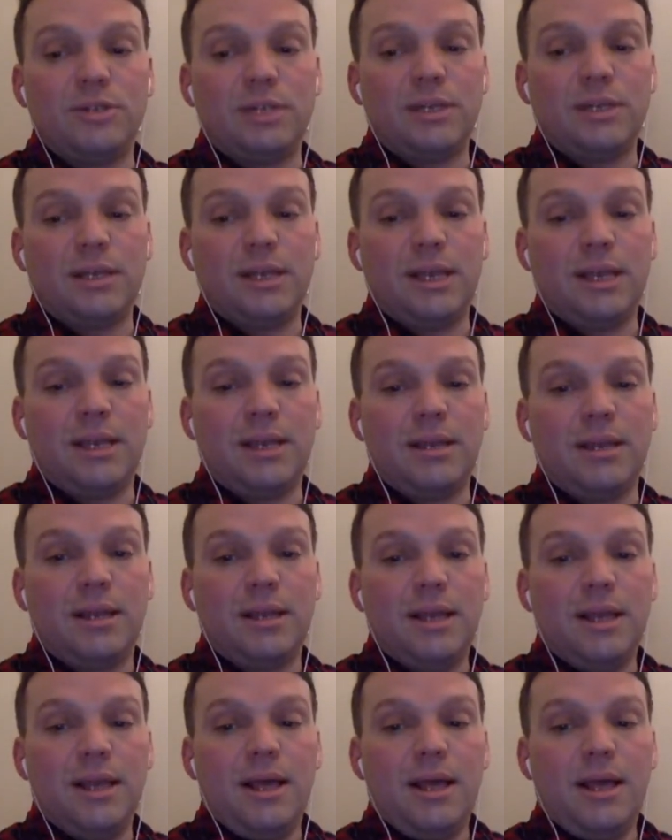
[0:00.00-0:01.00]
in
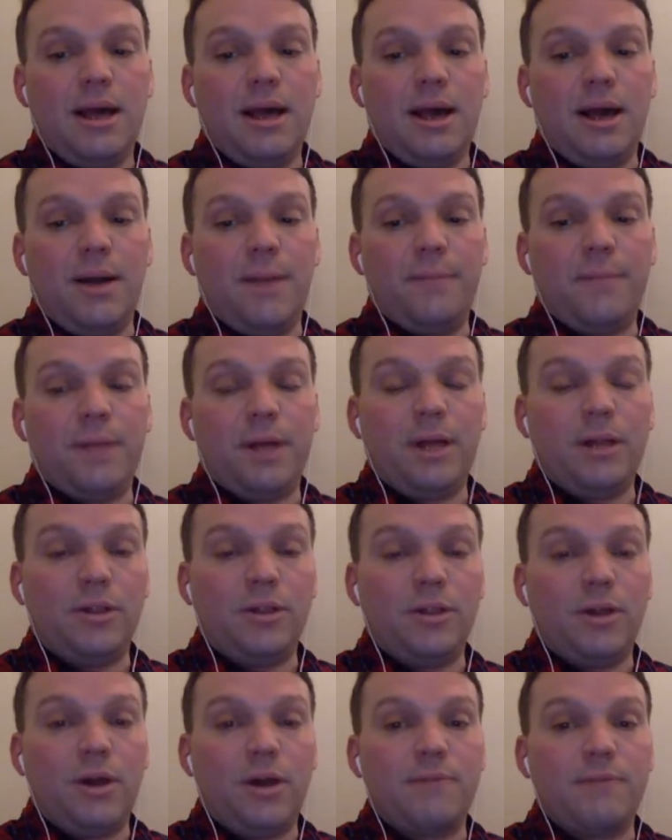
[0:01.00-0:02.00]
a
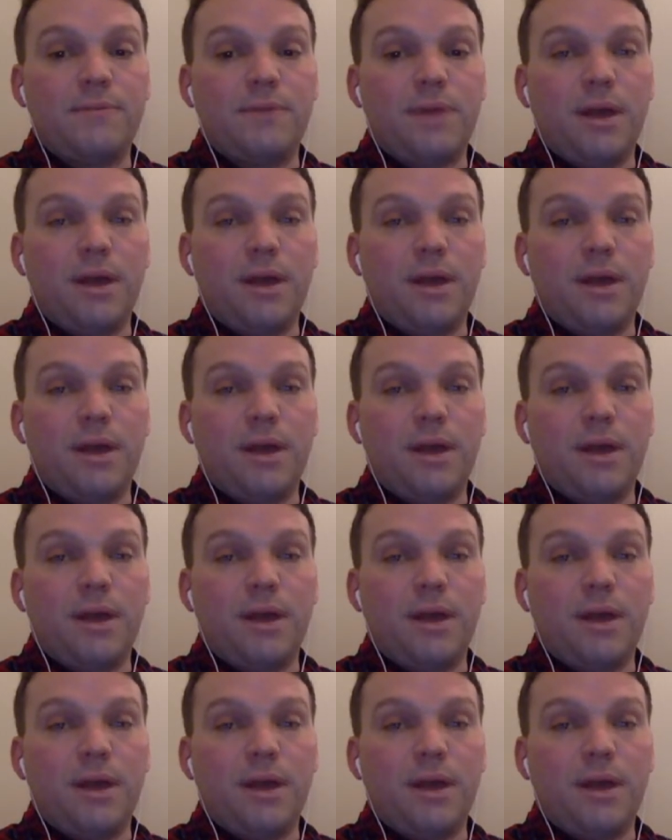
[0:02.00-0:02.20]
lot of